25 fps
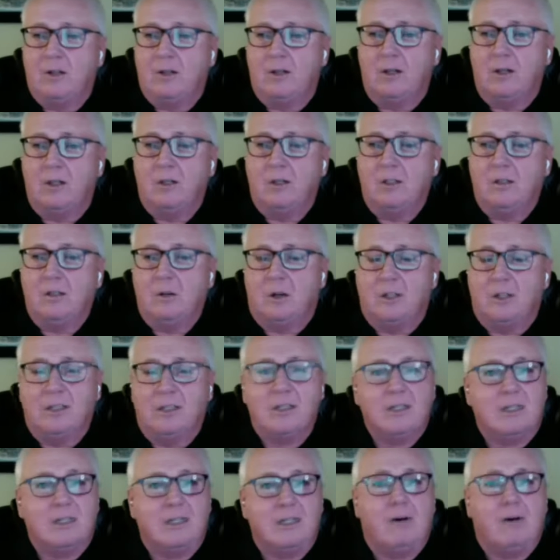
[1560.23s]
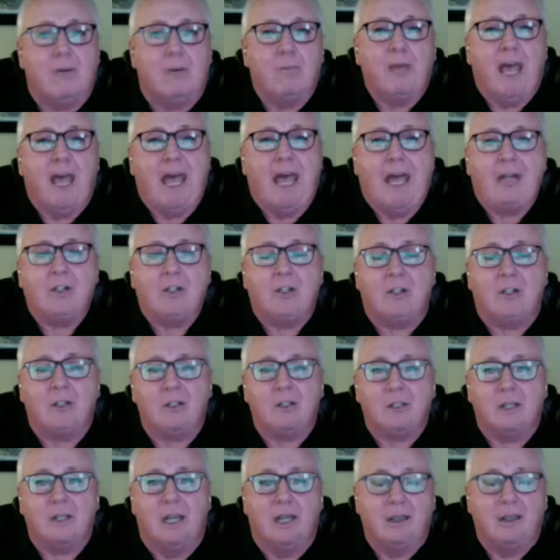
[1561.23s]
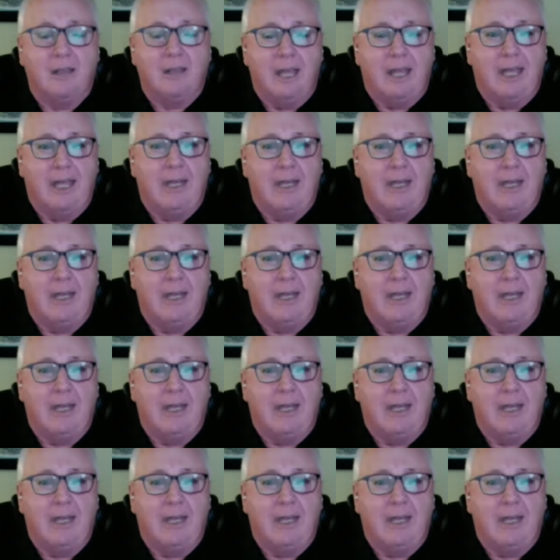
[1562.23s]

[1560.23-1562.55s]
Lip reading: so you start to see their passions. And